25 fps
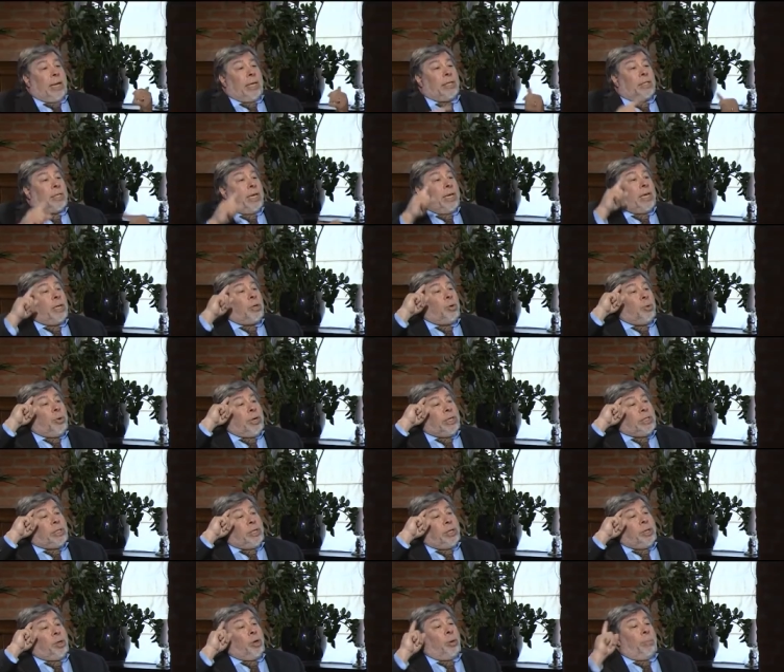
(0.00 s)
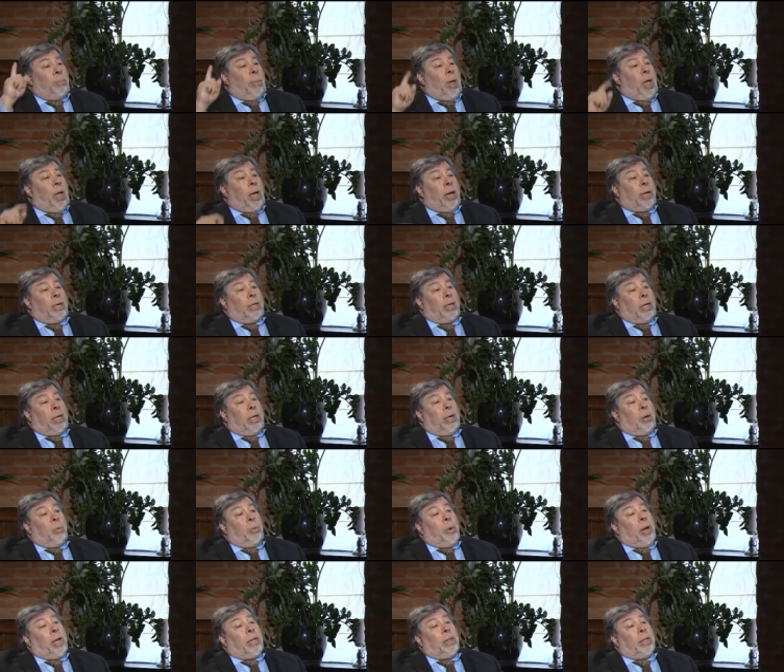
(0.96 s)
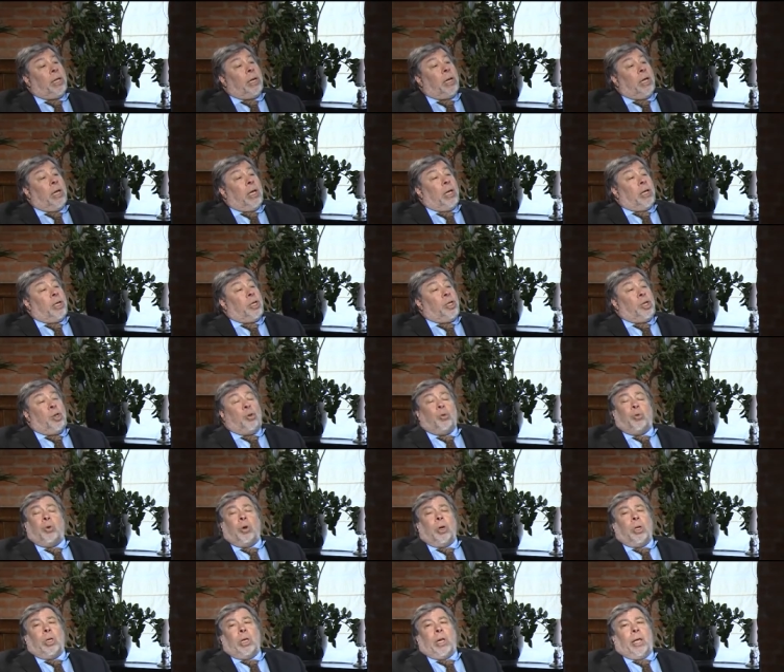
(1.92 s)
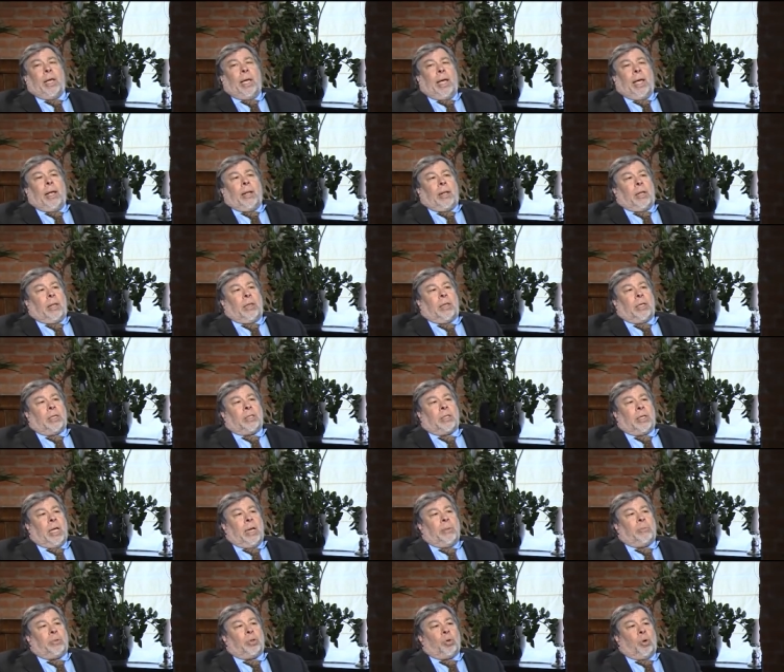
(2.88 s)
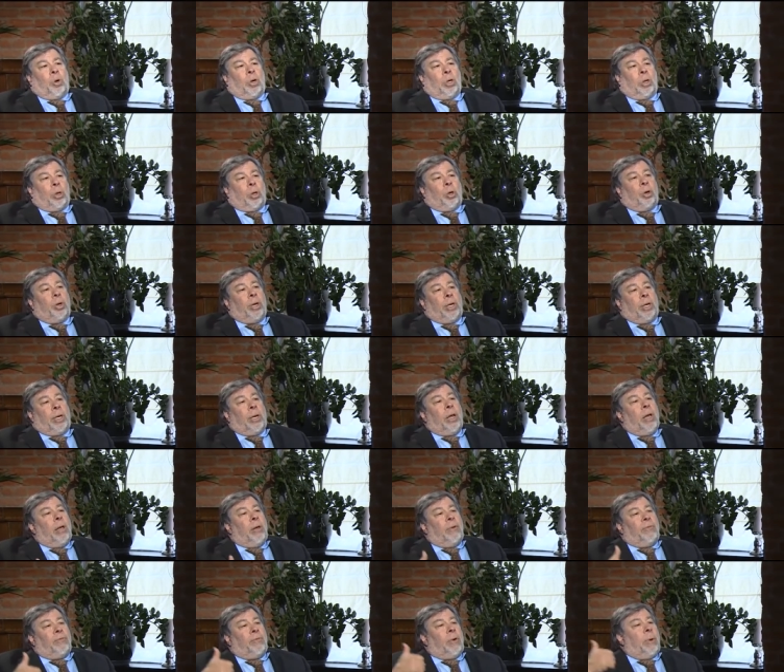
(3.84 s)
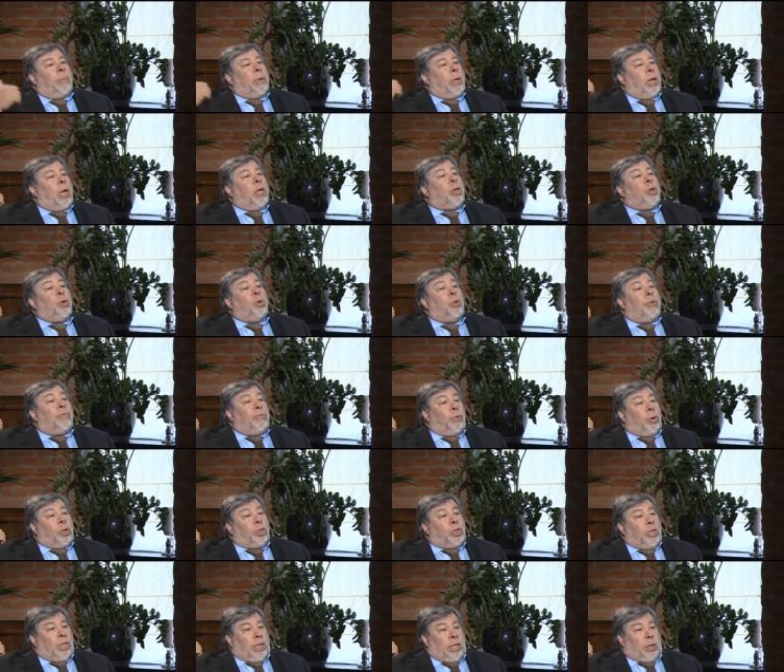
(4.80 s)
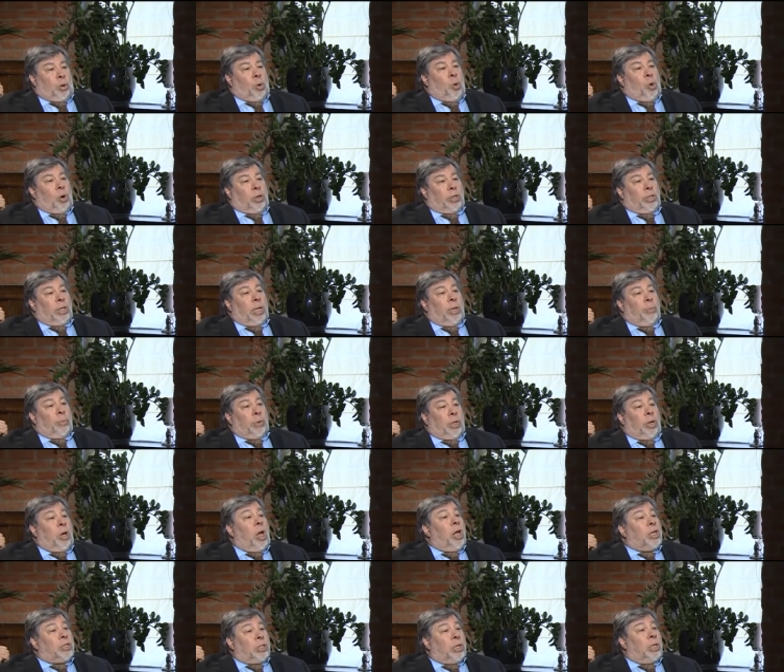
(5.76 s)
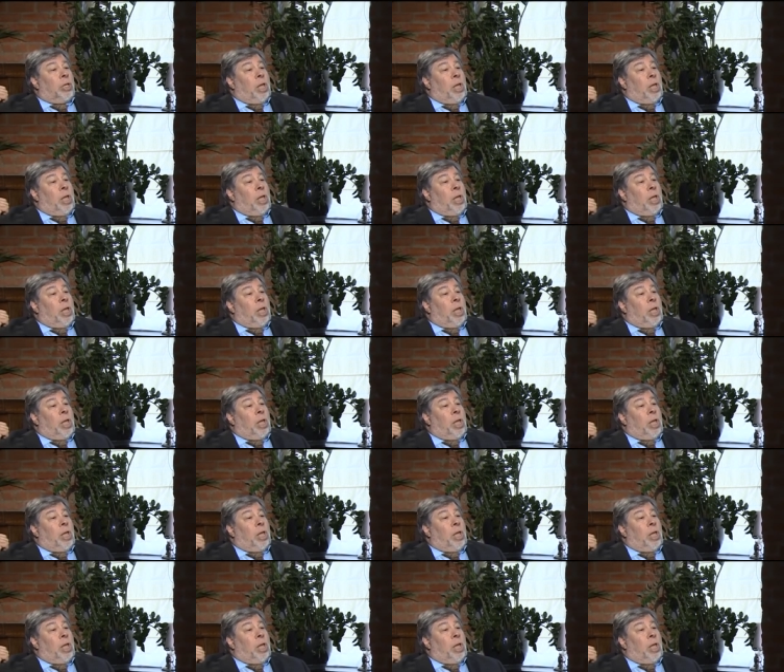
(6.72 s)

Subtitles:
is increasing your mind in a way that you couldn't get the same sort of learning from a university course, and it would cost a